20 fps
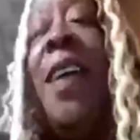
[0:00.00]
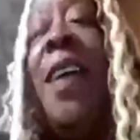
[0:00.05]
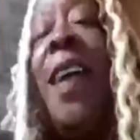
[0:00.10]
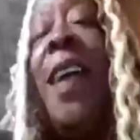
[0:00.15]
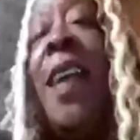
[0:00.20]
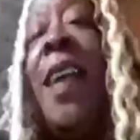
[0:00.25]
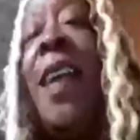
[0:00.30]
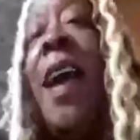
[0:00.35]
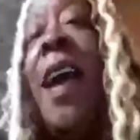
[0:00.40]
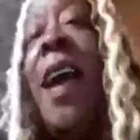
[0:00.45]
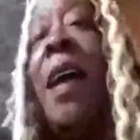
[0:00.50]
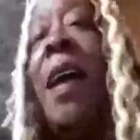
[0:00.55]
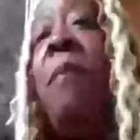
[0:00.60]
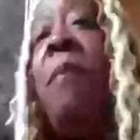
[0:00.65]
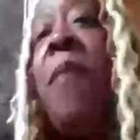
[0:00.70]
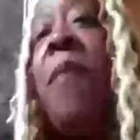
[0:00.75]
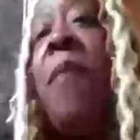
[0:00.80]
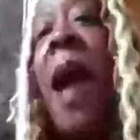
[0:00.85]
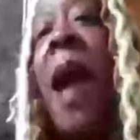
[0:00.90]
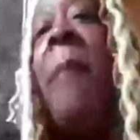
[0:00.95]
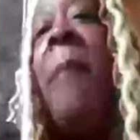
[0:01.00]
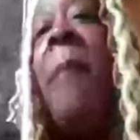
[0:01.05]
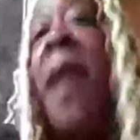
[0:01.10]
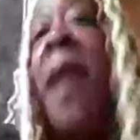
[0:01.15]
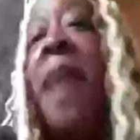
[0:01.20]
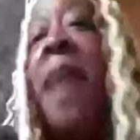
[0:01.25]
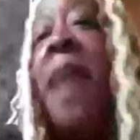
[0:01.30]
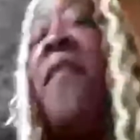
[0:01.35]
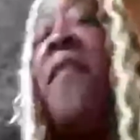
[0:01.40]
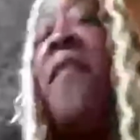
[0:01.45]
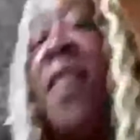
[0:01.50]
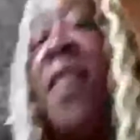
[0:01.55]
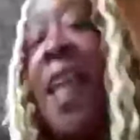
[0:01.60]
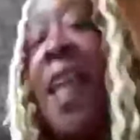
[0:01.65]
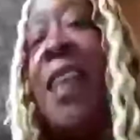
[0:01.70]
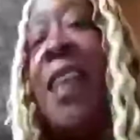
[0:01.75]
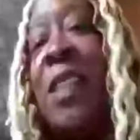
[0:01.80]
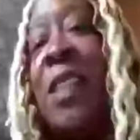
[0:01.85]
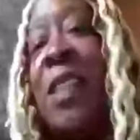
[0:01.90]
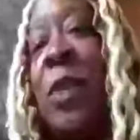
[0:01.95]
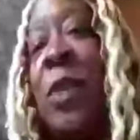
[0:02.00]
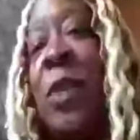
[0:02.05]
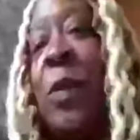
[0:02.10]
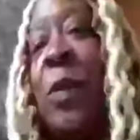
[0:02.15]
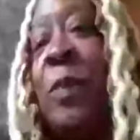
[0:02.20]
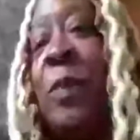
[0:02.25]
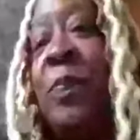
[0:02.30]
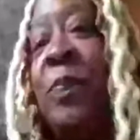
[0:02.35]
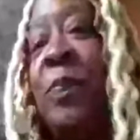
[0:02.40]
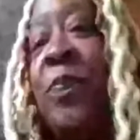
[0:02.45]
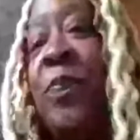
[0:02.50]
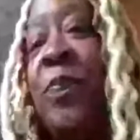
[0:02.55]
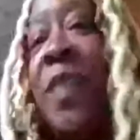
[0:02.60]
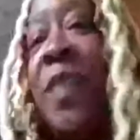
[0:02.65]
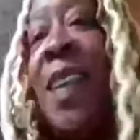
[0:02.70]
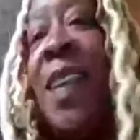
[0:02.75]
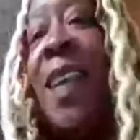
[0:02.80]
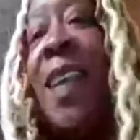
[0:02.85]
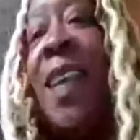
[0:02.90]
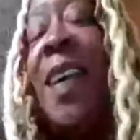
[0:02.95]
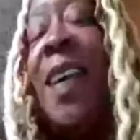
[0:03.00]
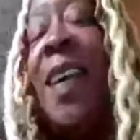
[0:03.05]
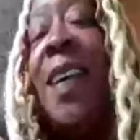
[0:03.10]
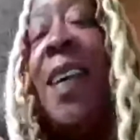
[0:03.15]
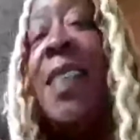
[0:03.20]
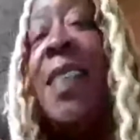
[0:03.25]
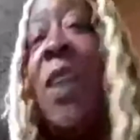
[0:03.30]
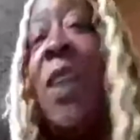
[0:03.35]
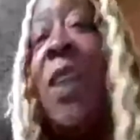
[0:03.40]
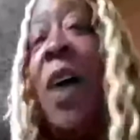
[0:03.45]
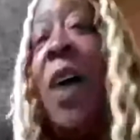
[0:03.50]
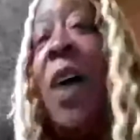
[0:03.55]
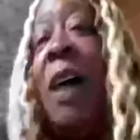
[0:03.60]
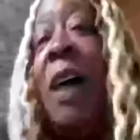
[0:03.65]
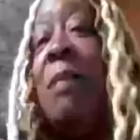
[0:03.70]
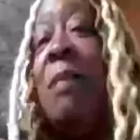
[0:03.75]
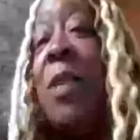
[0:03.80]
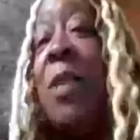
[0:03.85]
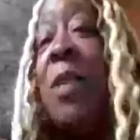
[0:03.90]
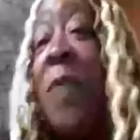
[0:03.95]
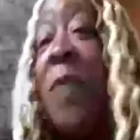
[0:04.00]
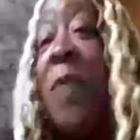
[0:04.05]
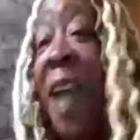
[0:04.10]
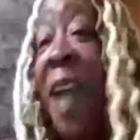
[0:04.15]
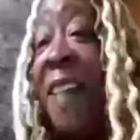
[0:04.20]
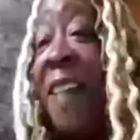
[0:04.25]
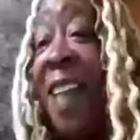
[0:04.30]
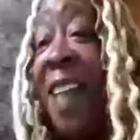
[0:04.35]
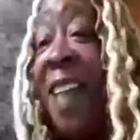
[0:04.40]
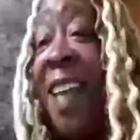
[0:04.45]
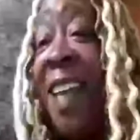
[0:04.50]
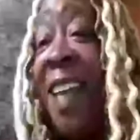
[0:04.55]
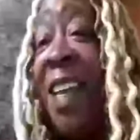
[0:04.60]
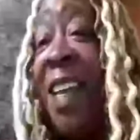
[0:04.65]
and I'm here for that too. So, do we have any?